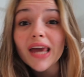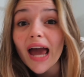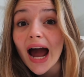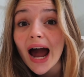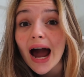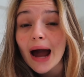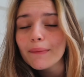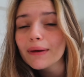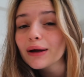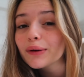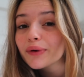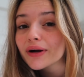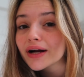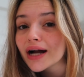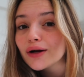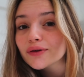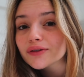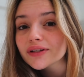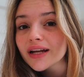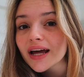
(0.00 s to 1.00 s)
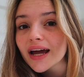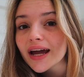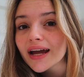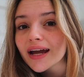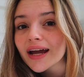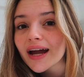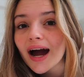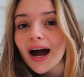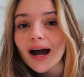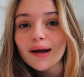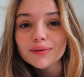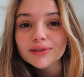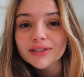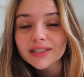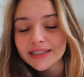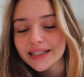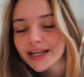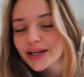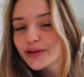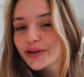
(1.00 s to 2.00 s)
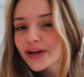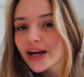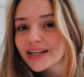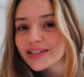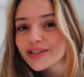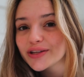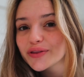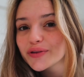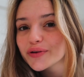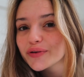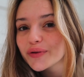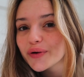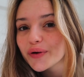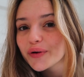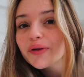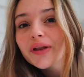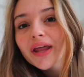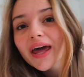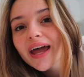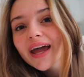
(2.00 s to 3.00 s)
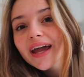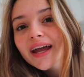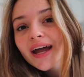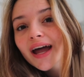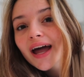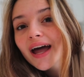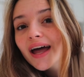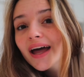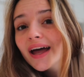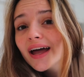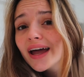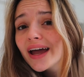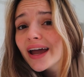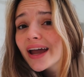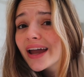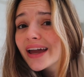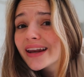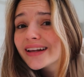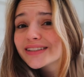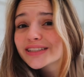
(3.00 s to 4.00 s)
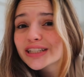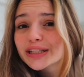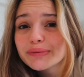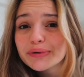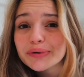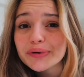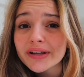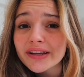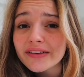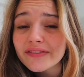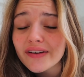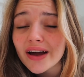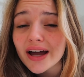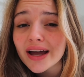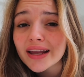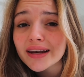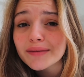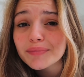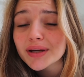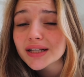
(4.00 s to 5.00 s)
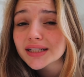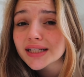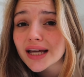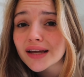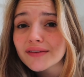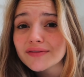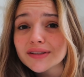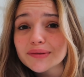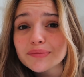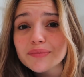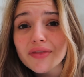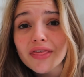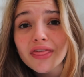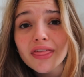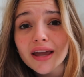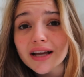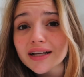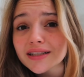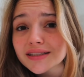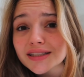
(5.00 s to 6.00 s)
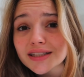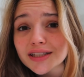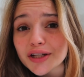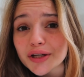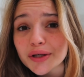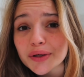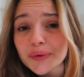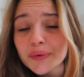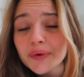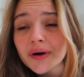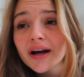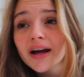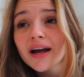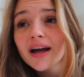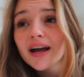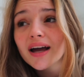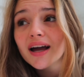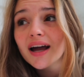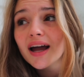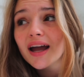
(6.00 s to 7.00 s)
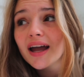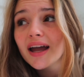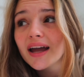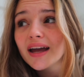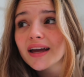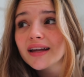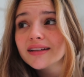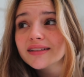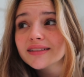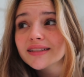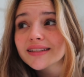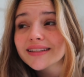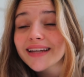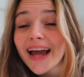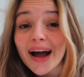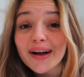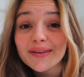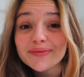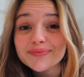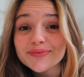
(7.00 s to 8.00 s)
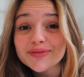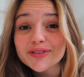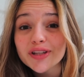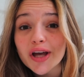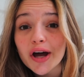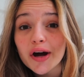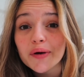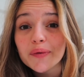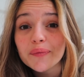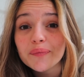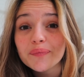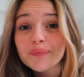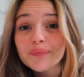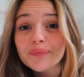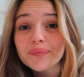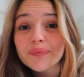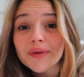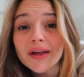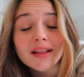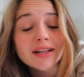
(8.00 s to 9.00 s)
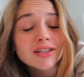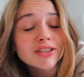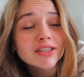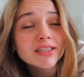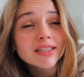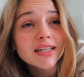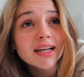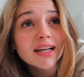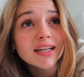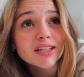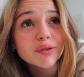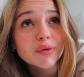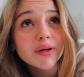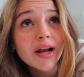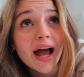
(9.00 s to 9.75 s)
I might work out today. I'm just gonna take you guys through the whole day, and it's gonna be really fun because I have some things to do. And yeah, so let's just get into it.